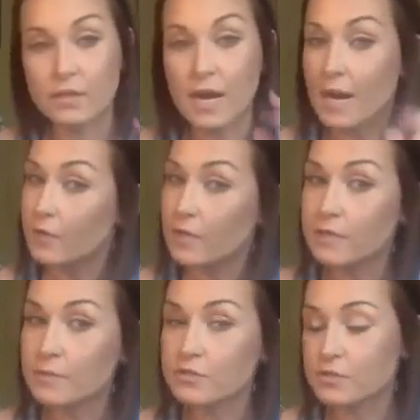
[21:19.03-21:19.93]
I
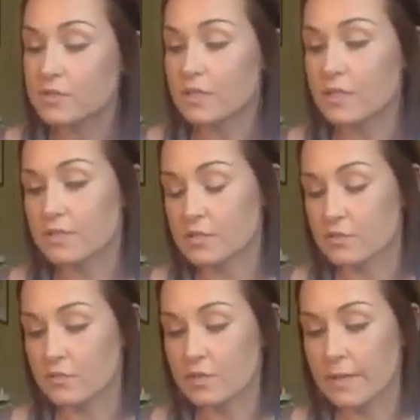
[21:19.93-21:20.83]
recommend you study it
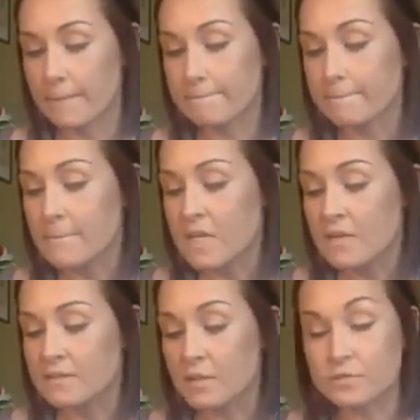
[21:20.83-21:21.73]
too. Okay,
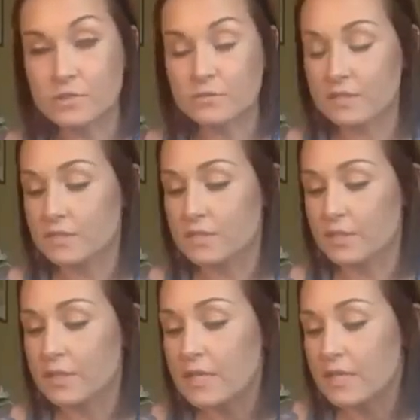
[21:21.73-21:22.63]
so I'm just going to read this to you.
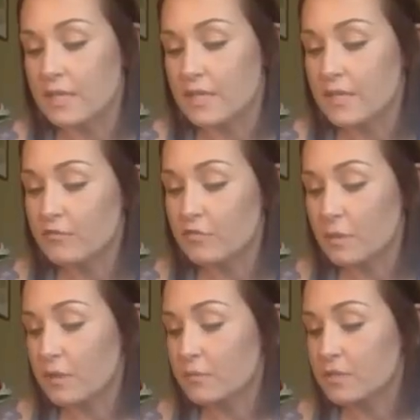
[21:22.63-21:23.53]
If you've
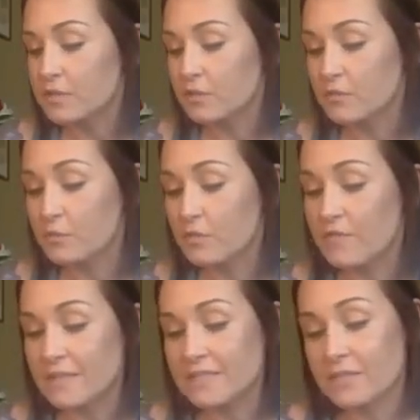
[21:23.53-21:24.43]
become concerned with
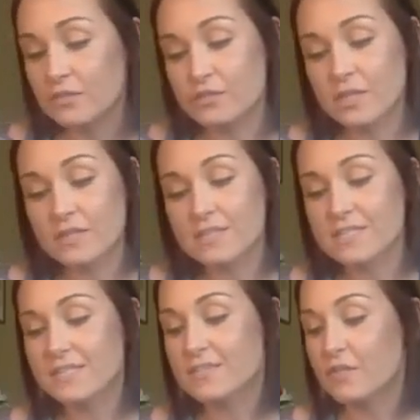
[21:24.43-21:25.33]
preventing or treating the
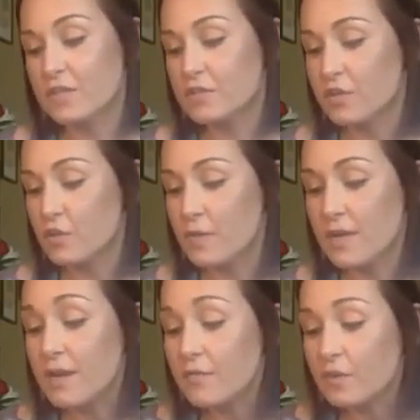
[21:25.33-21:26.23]
signs of aging, you may
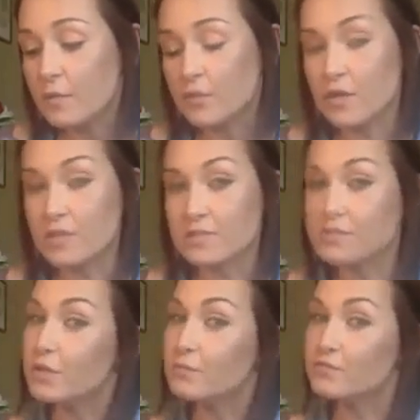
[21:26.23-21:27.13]
have come across the
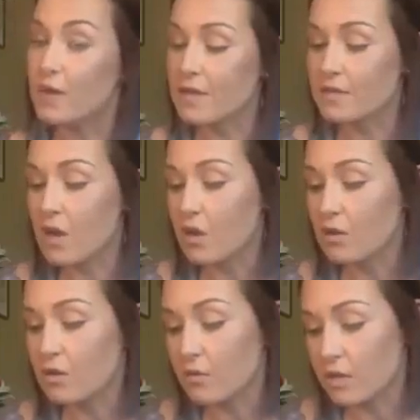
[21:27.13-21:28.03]
terms
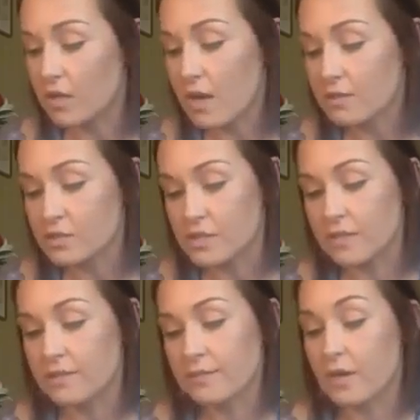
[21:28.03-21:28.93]
retinol or
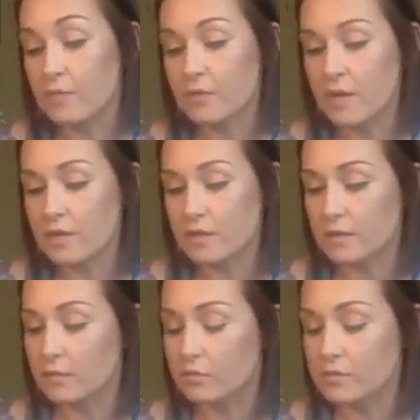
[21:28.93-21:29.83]
collagen on product
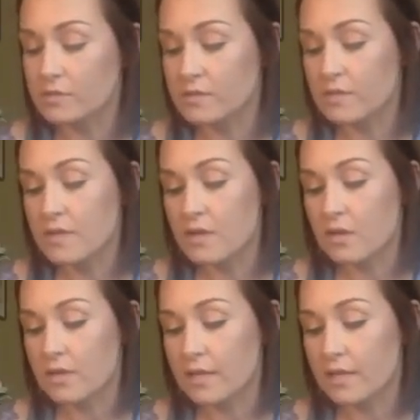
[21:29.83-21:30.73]
labels.
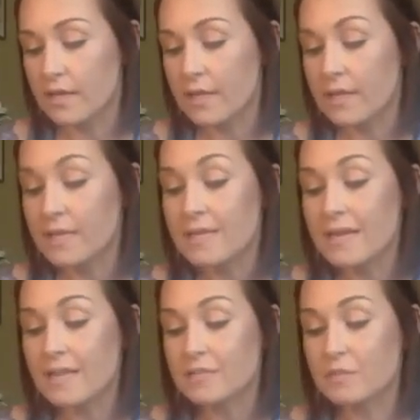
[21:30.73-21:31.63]
Okay, and it
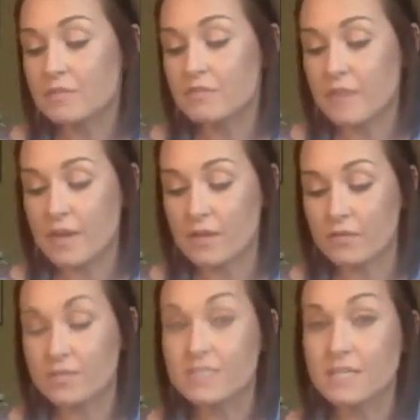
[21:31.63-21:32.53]
has been
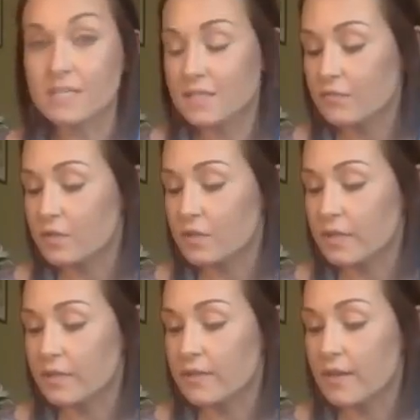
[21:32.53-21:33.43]
found
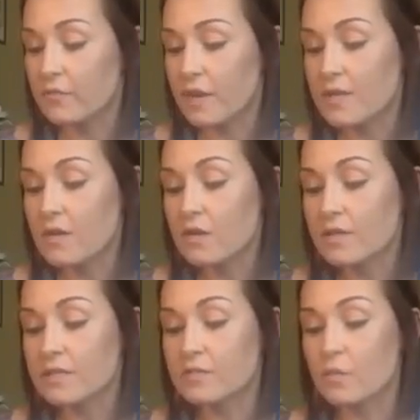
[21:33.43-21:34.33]
scientifically that retinol
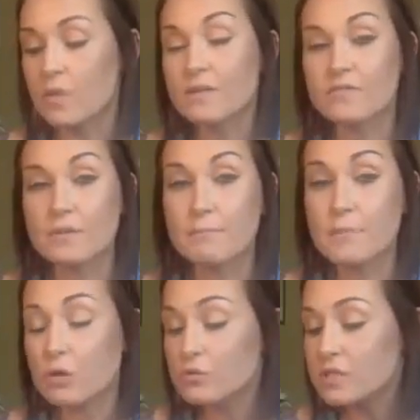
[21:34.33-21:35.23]
is one of the
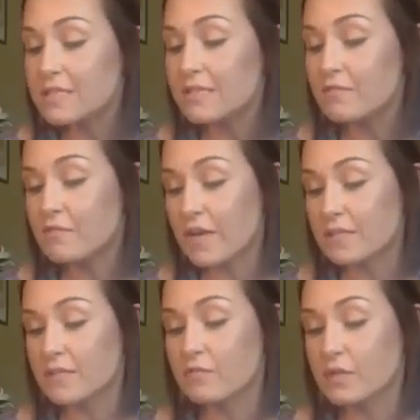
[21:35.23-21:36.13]
most
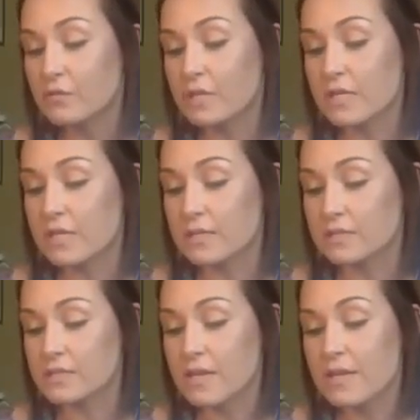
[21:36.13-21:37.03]
effective
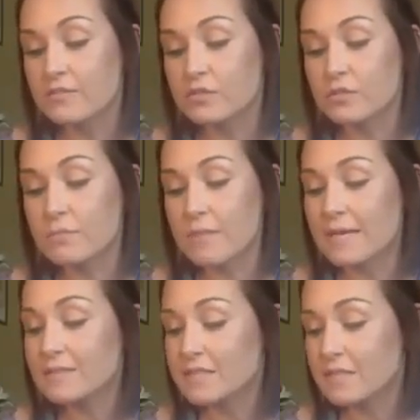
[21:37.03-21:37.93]
ingredients to combat
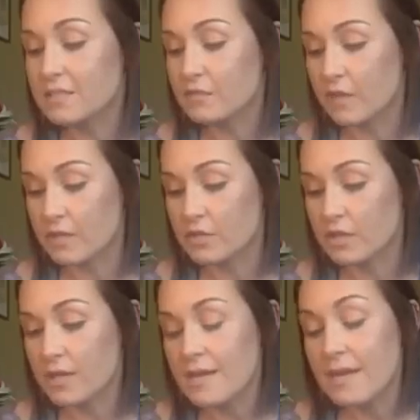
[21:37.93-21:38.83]
the signs of
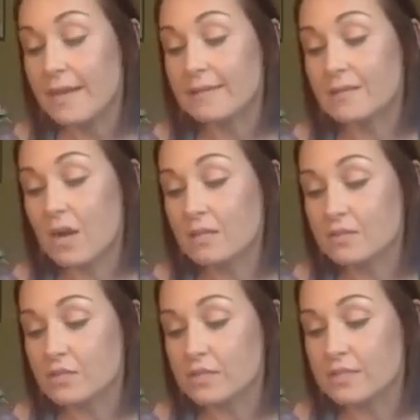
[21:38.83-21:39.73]
aging, and
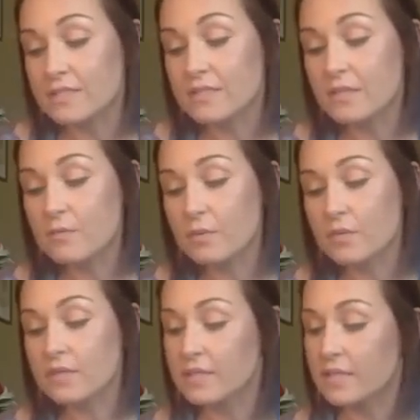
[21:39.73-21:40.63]
collagen is the
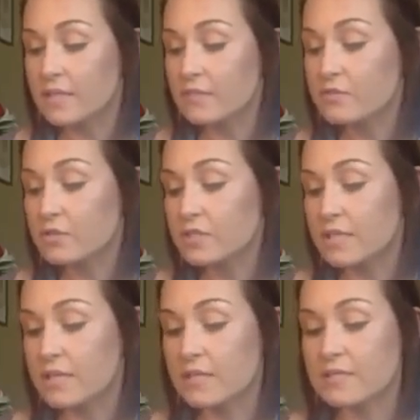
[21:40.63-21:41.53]
component that gives your
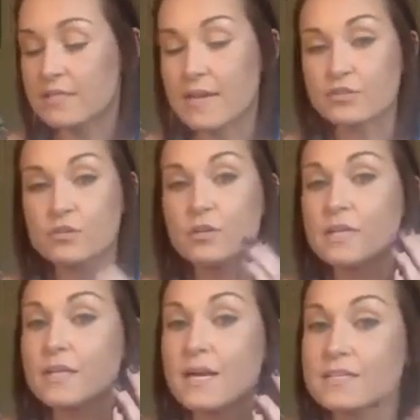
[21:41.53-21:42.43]
skin its natural
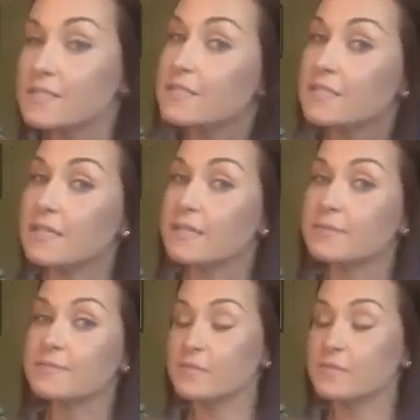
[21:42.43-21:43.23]
elasticity.